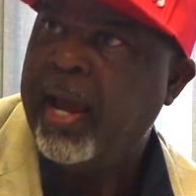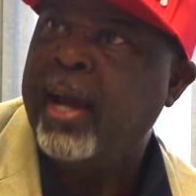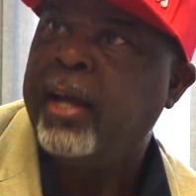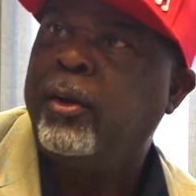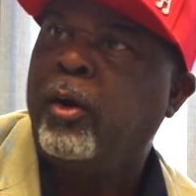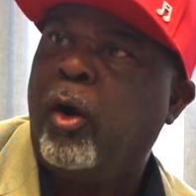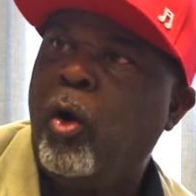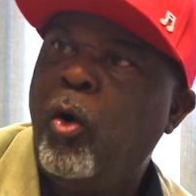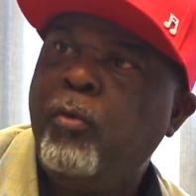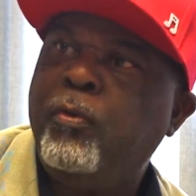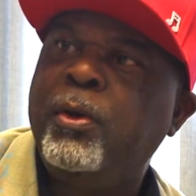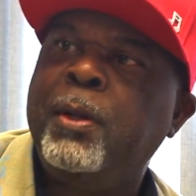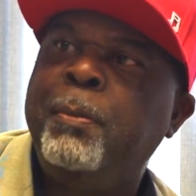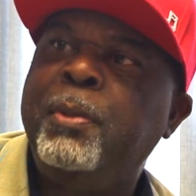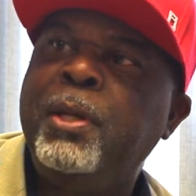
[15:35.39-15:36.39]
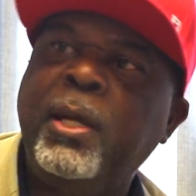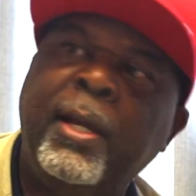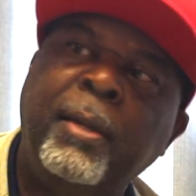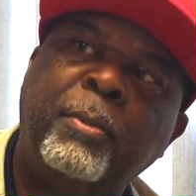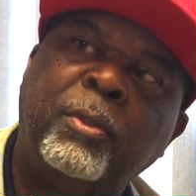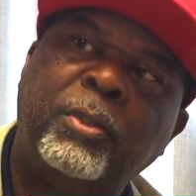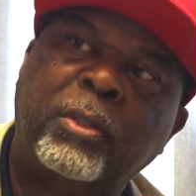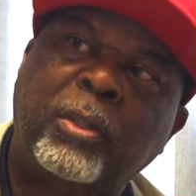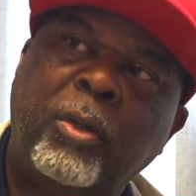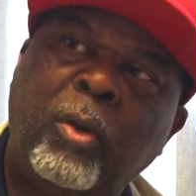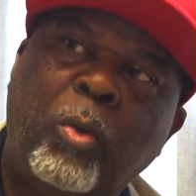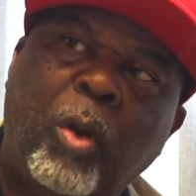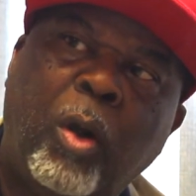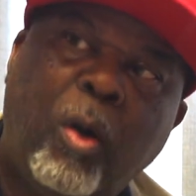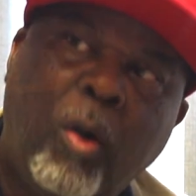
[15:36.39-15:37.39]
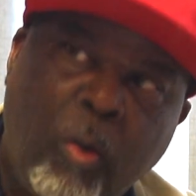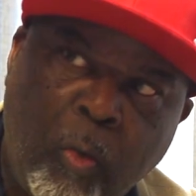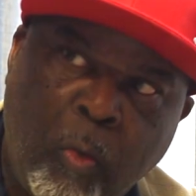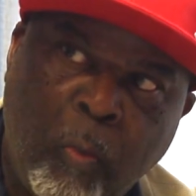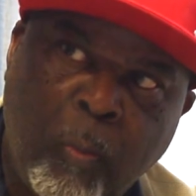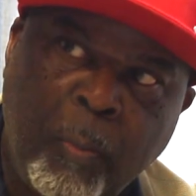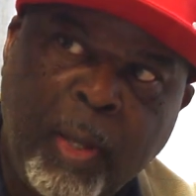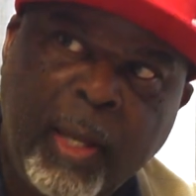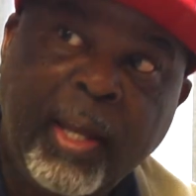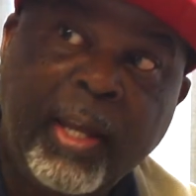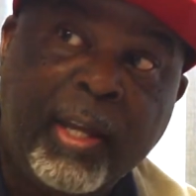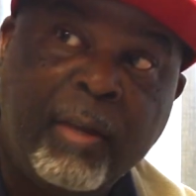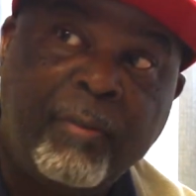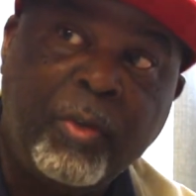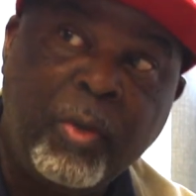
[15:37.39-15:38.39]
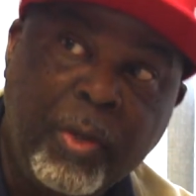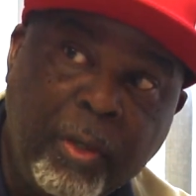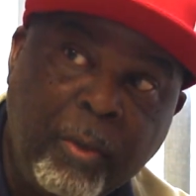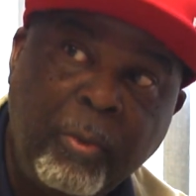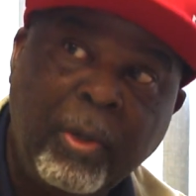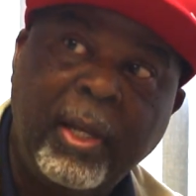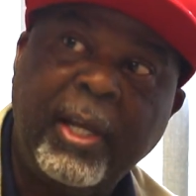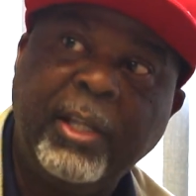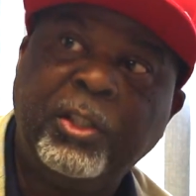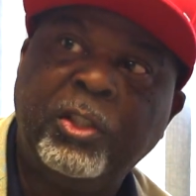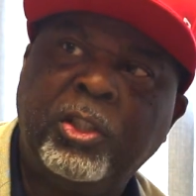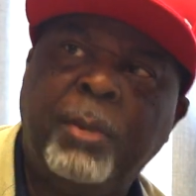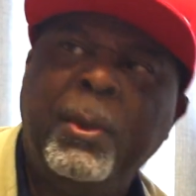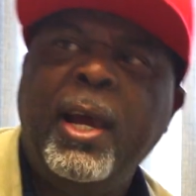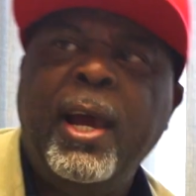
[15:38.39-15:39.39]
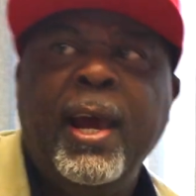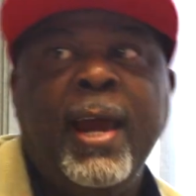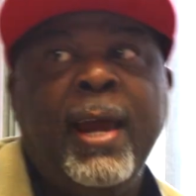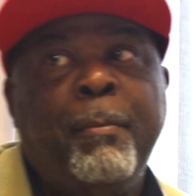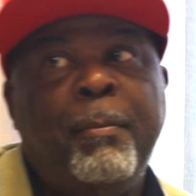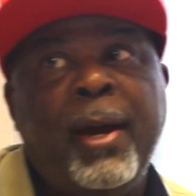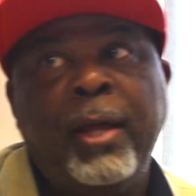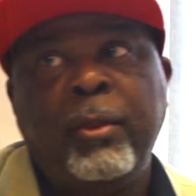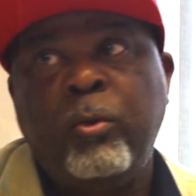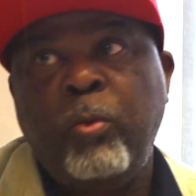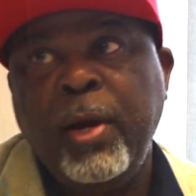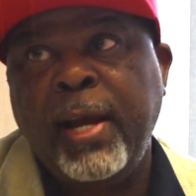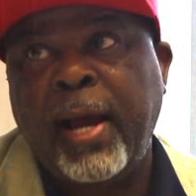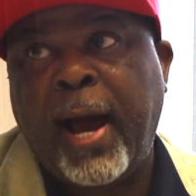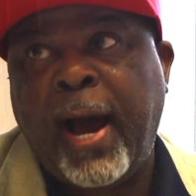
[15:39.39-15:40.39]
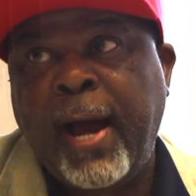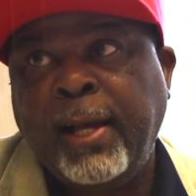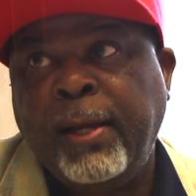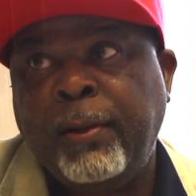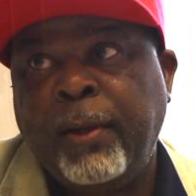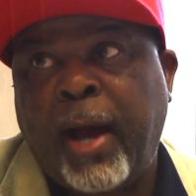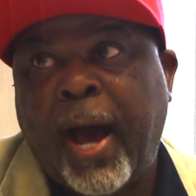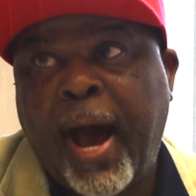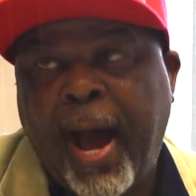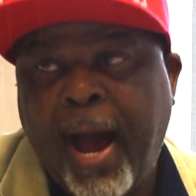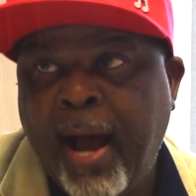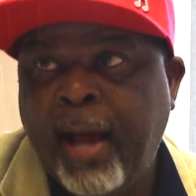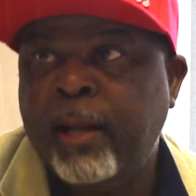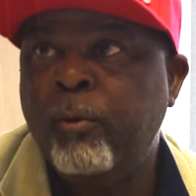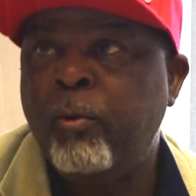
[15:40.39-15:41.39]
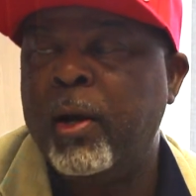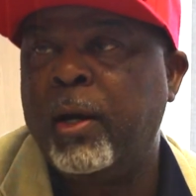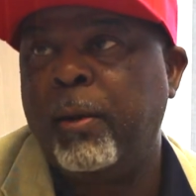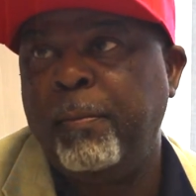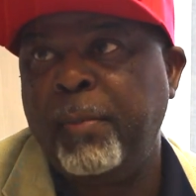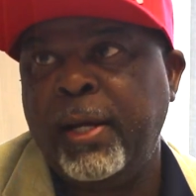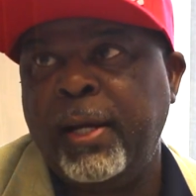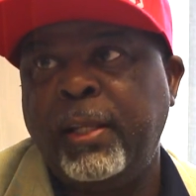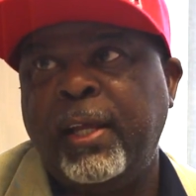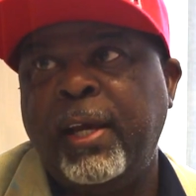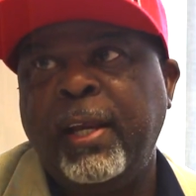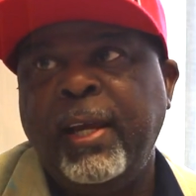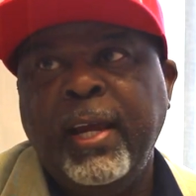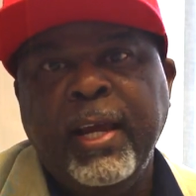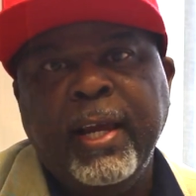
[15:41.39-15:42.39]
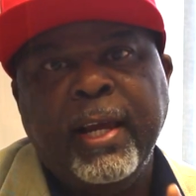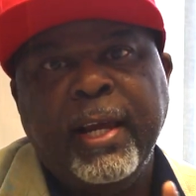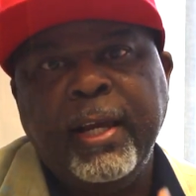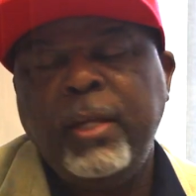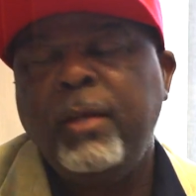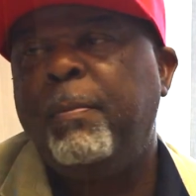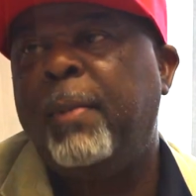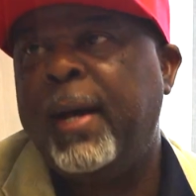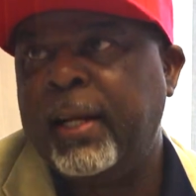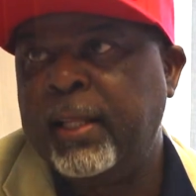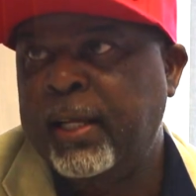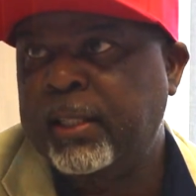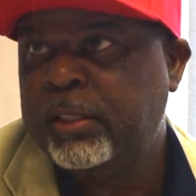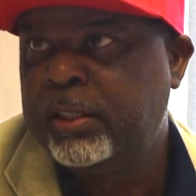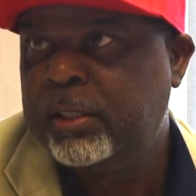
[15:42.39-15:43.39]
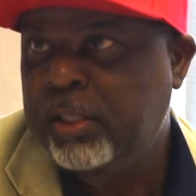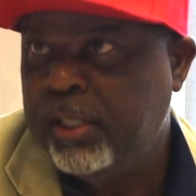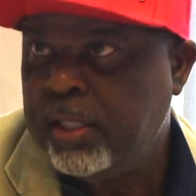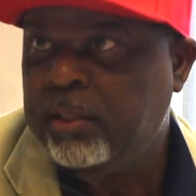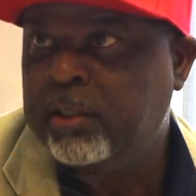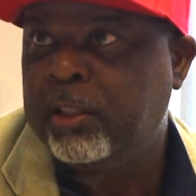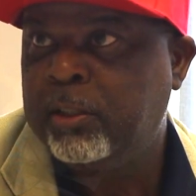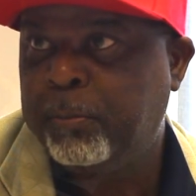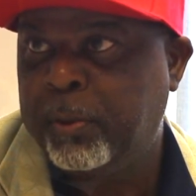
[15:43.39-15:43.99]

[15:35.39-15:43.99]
and hopefully be able to go home if you're in a relationship. And by the way, I highly recommend that anybody that sees this